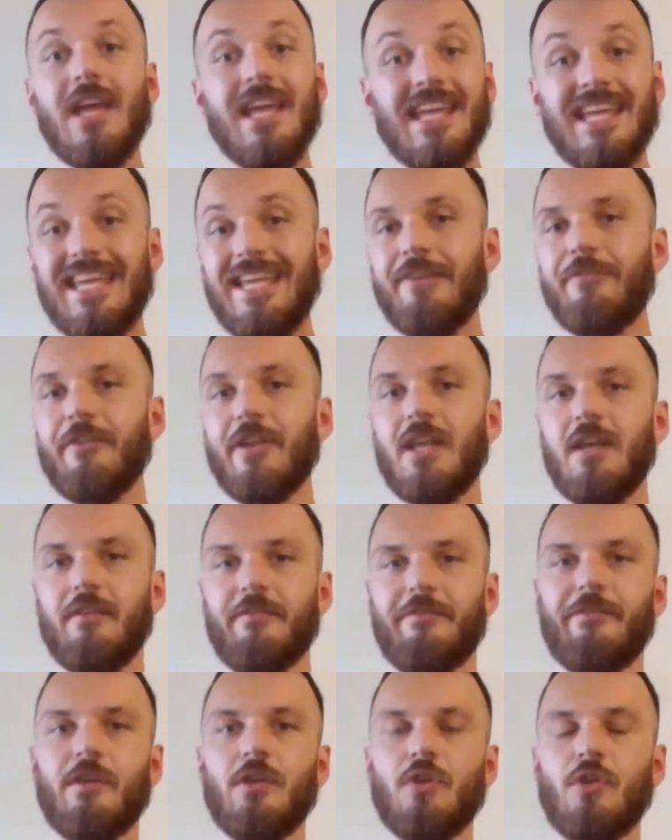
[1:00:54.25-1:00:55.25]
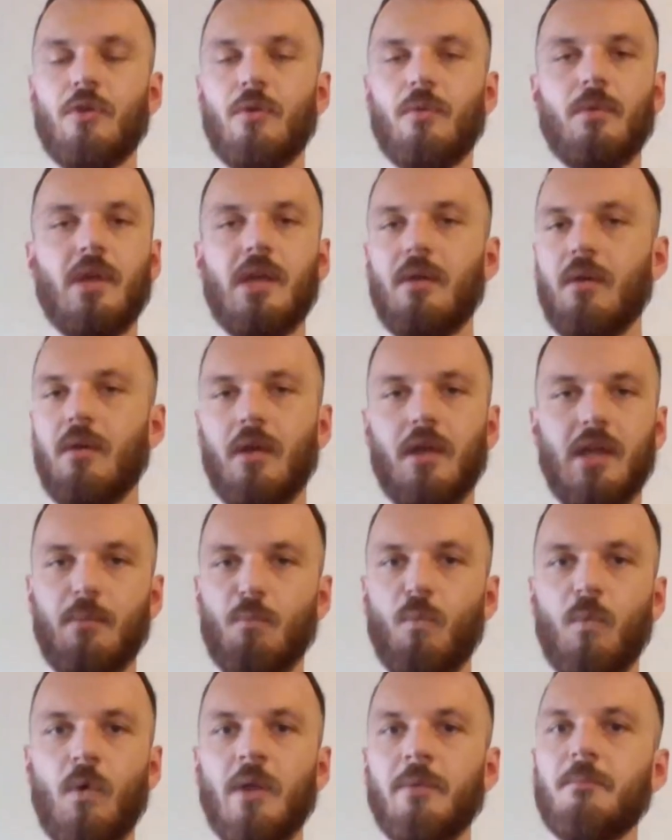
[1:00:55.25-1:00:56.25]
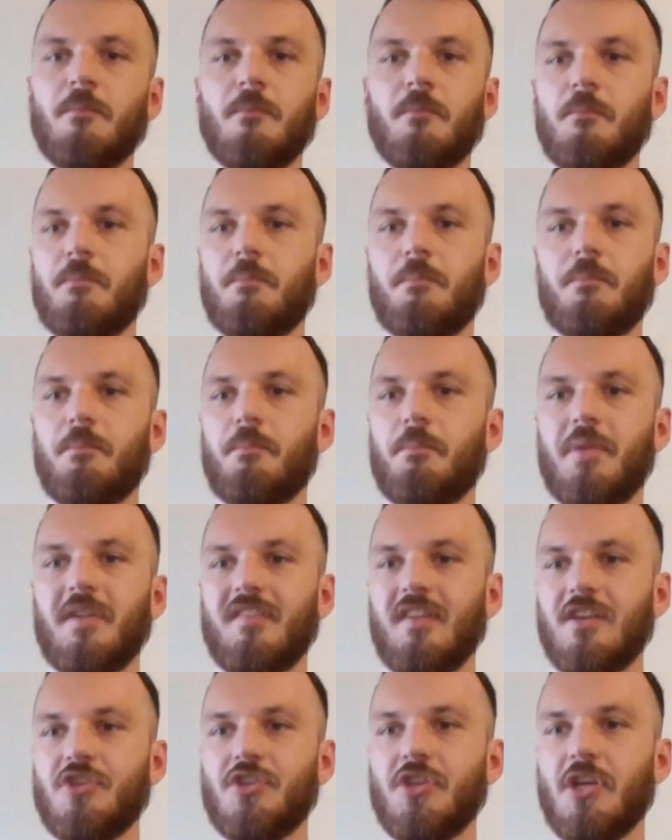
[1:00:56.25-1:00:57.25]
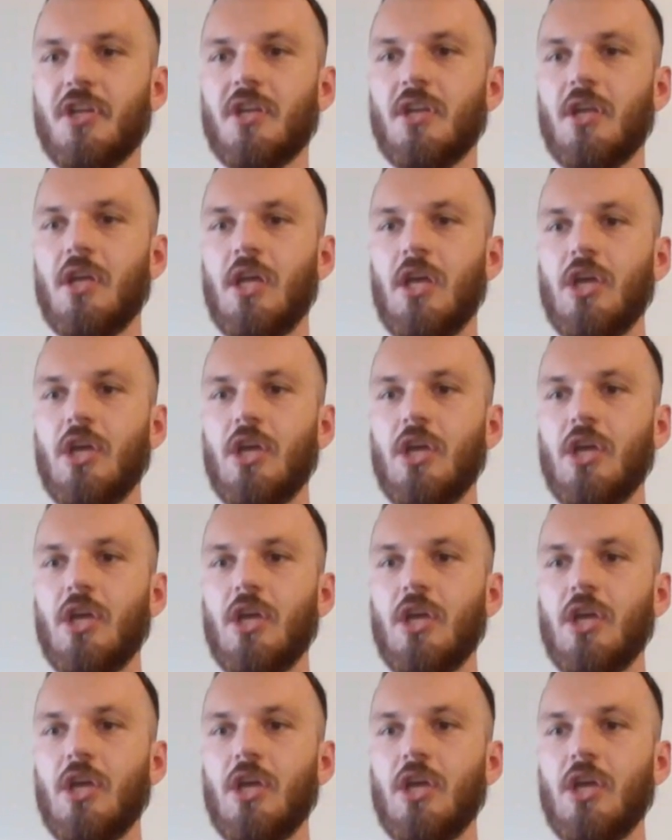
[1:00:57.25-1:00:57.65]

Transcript: Even if you in, in one position